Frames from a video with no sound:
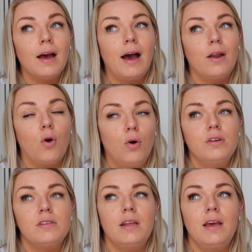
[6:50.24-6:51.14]
And
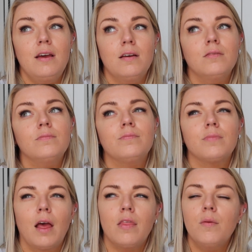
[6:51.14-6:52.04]
honestly,
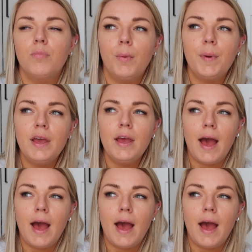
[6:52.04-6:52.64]
I think probably